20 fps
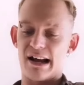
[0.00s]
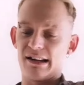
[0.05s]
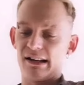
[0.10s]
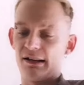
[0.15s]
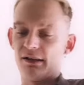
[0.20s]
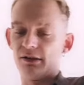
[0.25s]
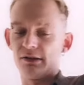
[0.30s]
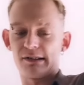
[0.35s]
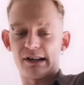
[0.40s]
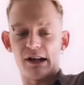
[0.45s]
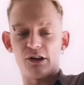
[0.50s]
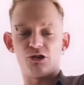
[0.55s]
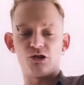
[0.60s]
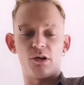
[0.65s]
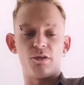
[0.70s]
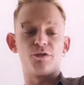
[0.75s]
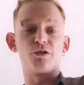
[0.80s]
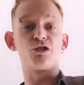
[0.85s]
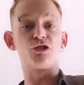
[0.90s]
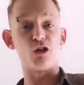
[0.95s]
And a tiny little
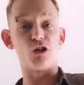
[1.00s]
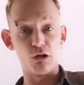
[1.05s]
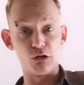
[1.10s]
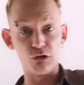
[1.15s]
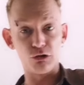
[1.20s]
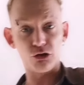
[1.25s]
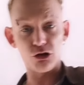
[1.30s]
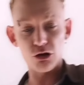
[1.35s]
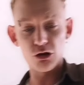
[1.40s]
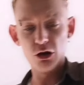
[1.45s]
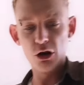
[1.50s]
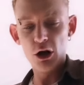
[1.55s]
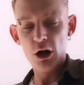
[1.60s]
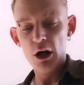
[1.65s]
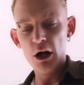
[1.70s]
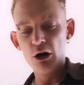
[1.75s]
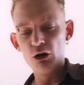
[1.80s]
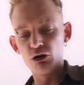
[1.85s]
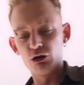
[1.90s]
dash of salt.